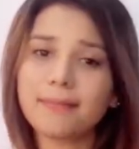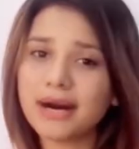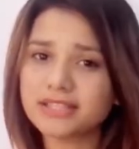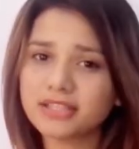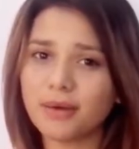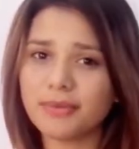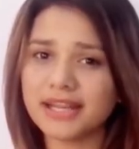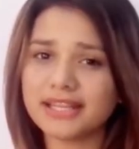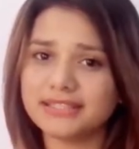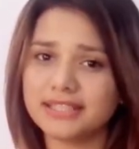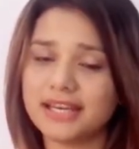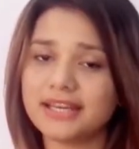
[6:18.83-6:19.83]
The most
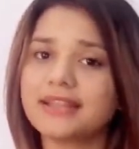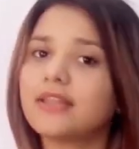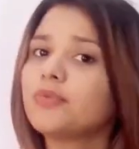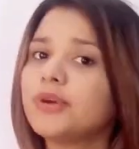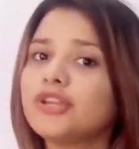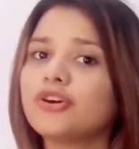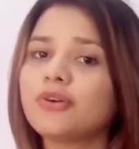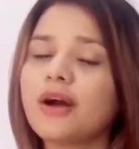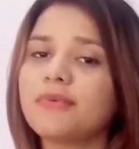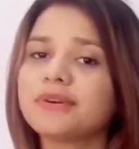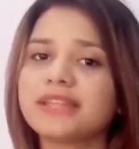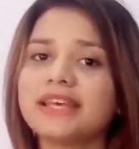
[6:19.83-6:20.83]
common idea that we know
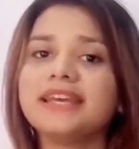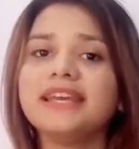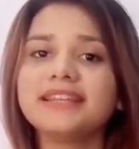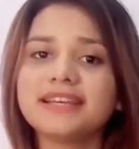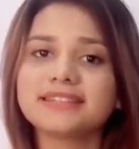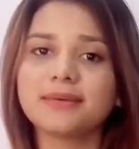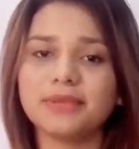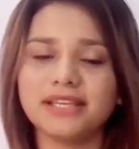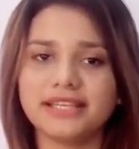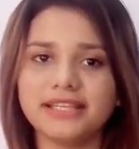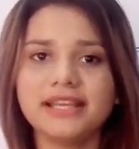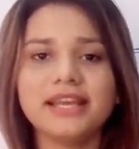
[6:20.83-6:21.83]
about the innate
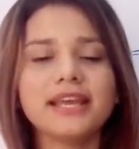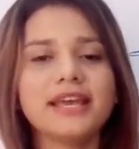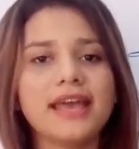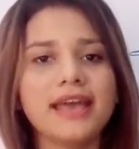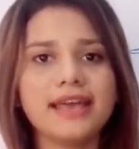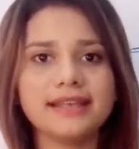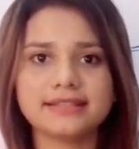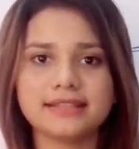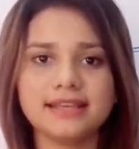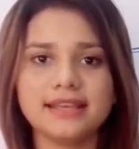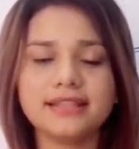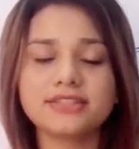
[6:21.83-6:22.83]
ability is
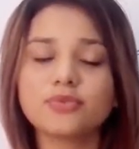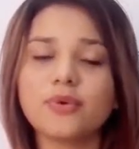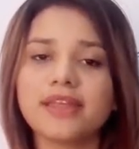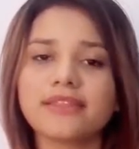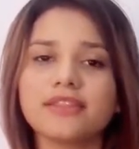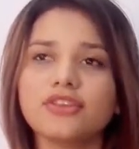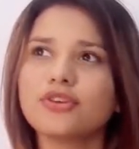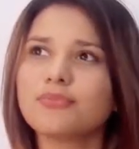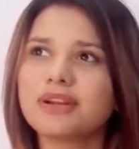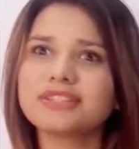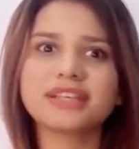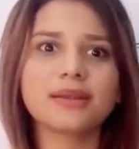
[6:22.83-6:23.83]
it's when
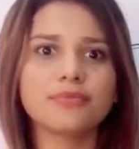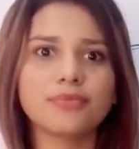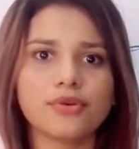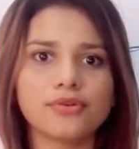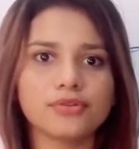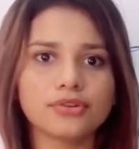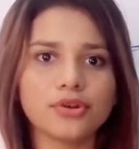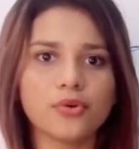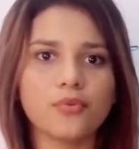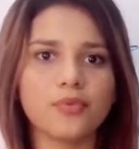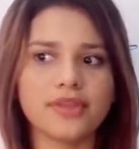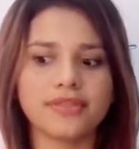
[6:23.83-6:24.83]
humans are born
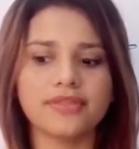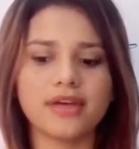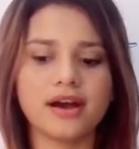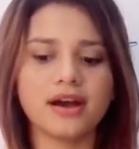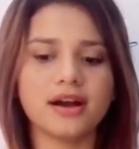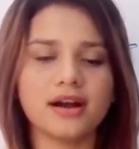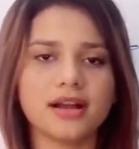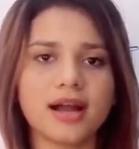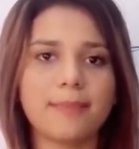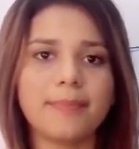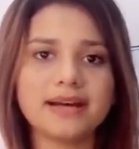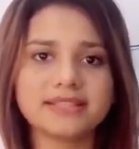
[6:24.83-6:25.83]
with
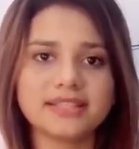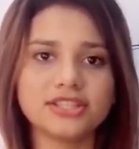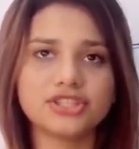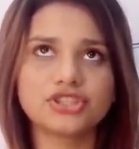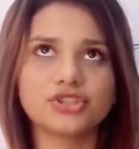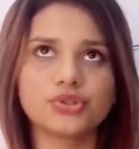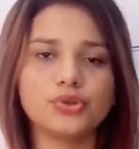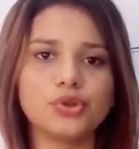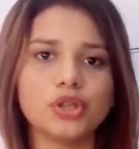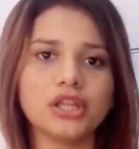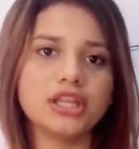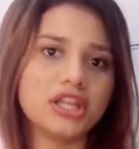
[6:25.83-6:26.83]
the capacity to
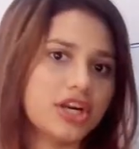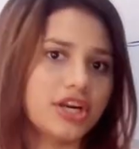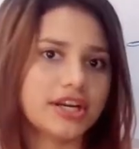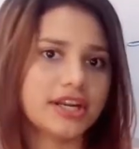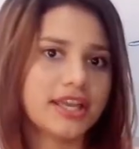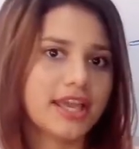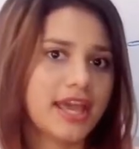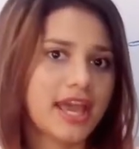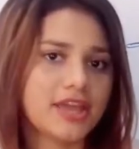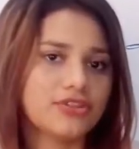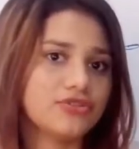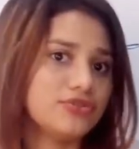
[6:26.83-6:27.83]
learn
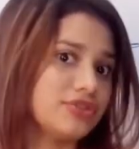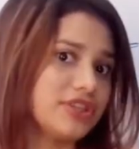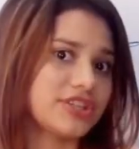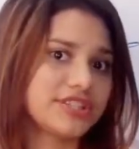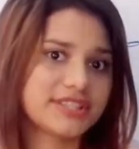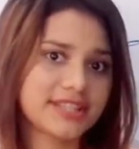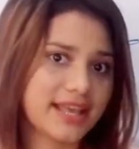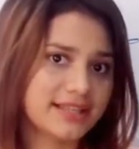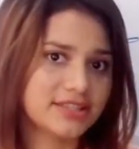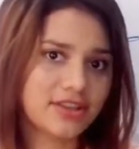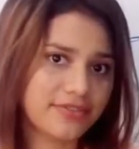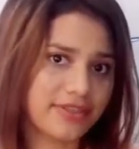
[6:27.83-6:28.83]
and
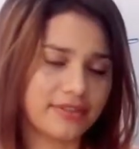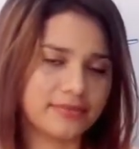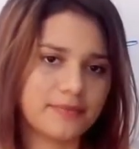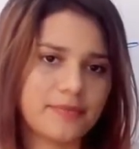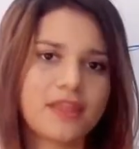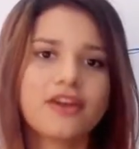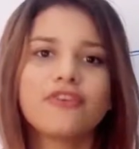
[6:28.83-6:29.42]
understand something.